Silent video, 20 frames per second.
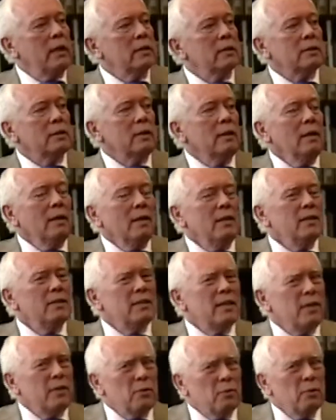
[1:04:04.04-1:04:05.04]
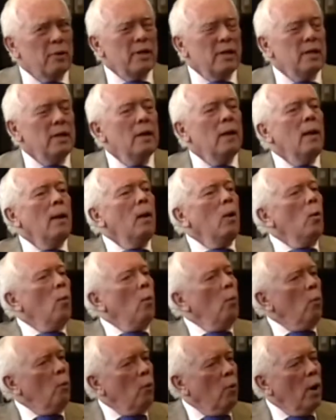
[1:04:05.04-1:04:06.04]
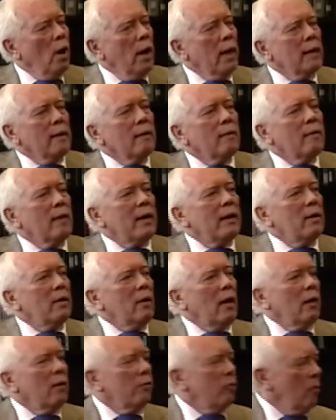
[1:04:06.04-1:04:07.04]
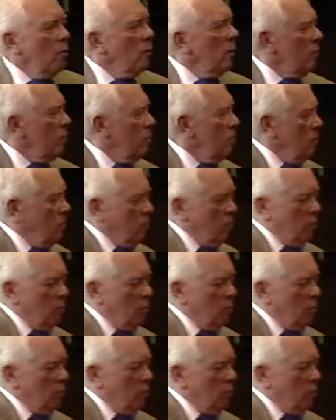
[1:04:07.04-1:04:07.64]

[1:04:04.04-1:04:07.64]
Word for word: listed. You say three? Right. They, and someone